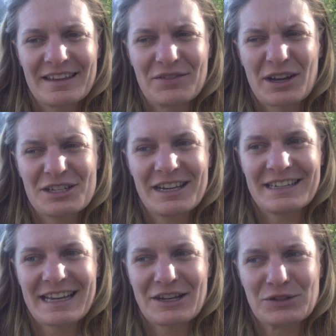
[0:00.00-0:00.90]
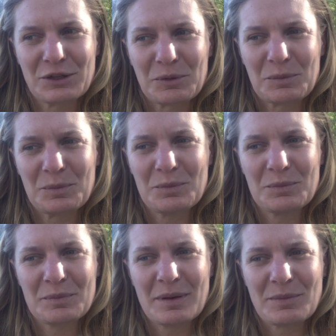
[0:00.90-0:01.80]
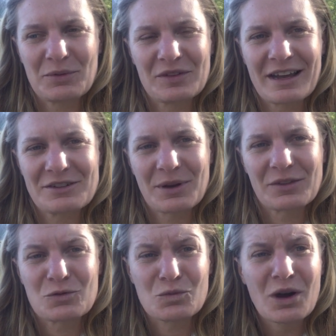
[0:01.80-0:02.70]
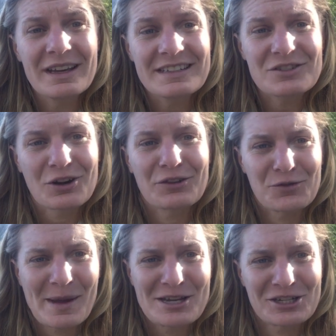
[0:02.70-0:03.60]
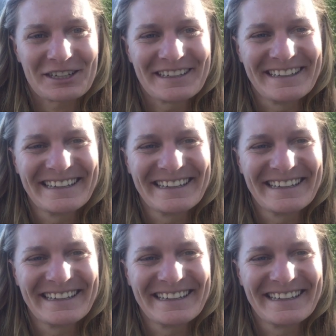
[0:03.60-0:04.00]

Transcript: if you actually get down to it, people start to ask, well, what is transformation?